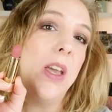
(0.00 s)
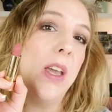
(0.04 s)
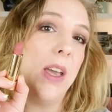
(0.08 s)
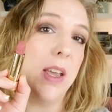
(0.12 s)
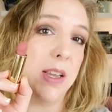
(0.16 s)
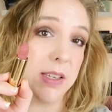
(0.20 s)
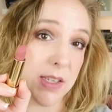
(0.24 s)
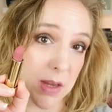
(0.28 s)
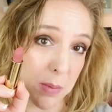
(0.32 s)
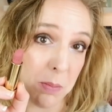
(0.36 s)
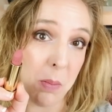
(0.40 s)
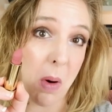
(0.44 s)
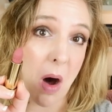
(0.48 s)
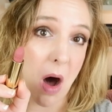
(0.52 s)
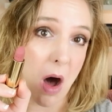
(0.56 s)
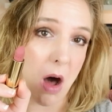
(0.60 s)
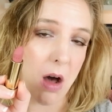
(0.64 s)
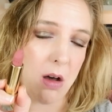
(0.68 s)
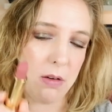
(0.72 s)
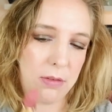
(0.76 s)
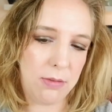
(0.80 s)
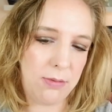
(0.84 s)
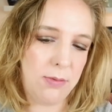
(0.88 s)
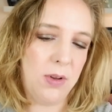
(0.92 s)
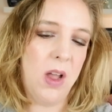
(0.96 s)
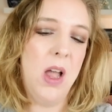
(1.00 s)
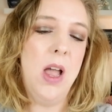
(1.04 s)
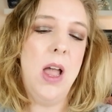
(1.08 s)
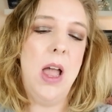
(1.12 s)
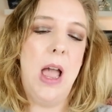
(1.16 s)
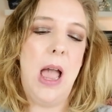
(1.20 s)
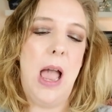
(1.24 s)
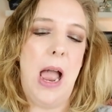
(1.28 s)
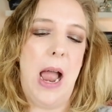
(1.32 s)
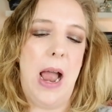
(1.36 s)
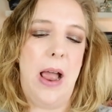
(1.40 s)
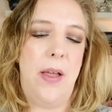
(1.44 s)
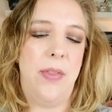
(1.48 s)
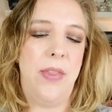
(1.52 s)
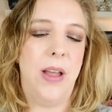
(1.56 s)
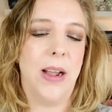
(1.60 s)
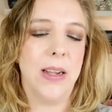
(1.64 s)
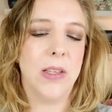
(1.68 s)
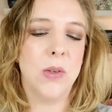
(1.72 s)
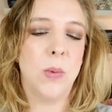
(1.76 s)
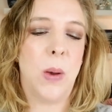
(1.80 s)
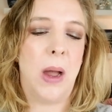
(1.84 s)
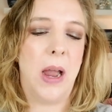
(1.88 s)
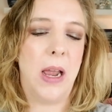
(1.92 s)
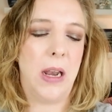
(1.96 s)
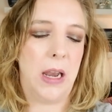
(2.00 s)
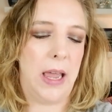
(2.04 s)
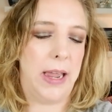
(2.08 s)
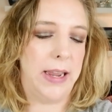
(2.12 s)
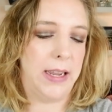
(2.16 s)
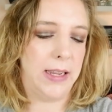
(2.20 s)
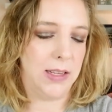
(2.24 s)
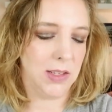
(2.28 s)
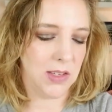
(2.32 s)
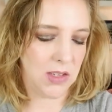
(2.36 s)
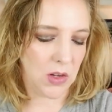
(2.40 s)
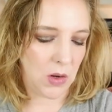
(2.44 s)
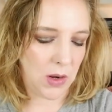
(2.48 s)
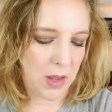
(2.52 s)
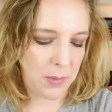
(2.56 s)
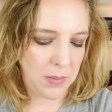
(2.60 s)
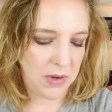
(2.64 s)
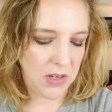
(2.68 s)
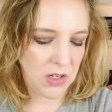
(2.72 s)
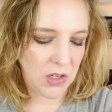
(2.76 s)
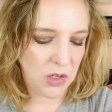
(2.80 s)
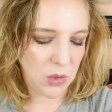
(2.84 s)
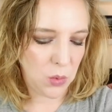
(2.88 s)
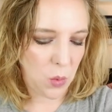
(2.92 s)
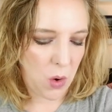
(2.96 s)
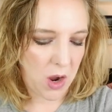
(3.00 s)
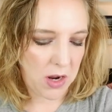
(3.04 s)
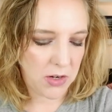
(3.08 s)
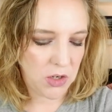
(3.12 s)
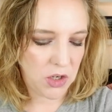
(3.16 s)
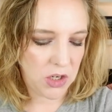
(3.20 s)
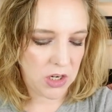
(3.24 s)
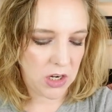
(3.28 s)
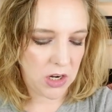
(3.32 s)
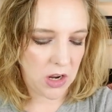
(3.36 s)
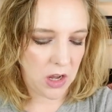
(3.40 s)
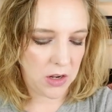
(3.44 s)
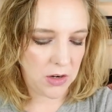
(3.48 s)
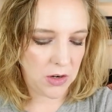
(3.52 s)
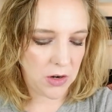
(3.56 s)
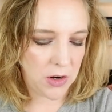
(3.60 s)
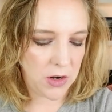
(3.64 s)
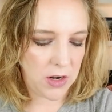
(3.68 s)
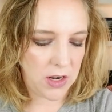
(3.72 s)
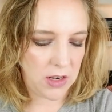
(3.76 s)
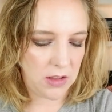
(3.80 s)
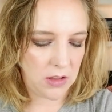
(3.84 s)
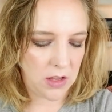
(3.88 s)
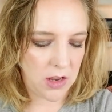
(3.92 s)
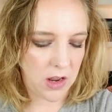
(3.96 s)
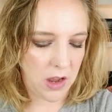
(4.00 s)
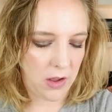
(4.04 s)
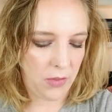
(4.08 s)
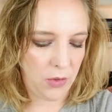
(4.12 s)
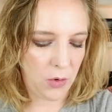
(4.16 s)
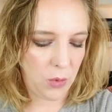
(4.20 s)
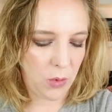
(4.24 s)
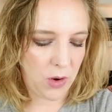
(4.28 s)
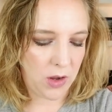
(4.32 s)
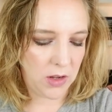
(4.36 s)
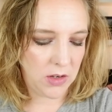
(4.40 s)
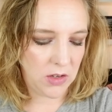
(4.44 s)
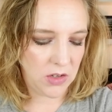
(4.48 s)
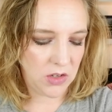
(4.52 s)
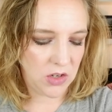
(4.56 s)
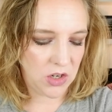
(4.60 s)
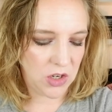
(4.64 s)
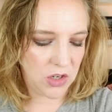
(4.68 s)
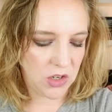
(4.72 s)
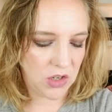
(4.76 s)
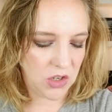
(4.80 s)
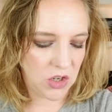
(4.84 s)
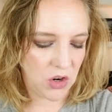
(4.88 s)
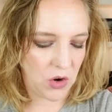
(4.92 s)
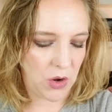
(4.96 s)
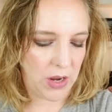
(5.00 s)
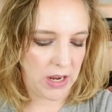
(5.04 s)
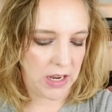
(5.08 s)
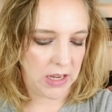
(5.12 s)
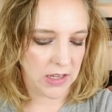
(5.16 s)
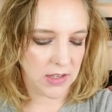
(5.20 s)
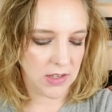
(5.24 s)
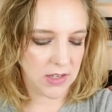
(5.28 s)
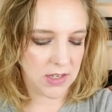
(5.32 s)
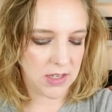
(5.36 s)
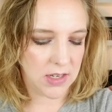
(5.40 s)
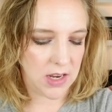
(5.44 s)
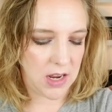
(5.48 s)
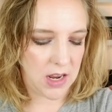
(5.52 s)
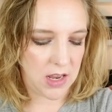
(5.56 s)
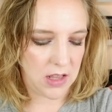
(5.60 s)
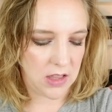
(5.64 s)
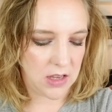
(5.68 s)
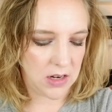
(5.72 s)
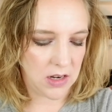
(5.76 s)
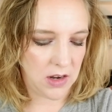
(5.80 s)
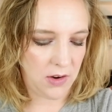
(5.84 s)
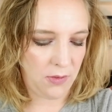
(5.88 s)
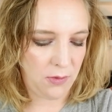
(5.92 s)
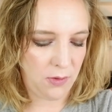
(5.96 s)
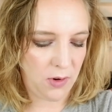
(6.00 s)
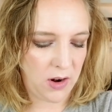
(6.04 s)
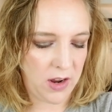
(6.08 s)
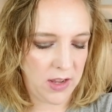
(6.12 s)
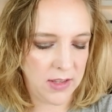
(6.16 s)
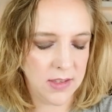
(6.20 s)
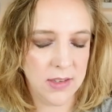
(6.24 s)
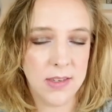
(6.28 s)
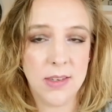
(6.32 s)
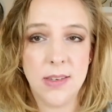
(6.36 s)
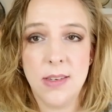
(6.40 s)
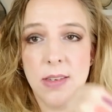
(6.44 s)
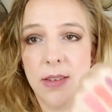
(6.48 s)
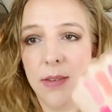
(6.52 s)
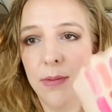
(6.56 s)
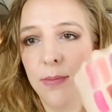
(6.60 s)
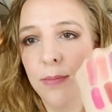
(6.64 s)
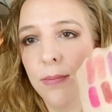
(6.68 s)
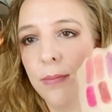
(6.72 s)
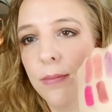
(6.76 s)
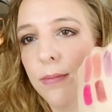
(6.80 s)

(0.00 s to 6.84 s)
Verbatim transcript: is a mauve, and that's why I like it. So let me swatch it underneath the other one just so you can see the difference.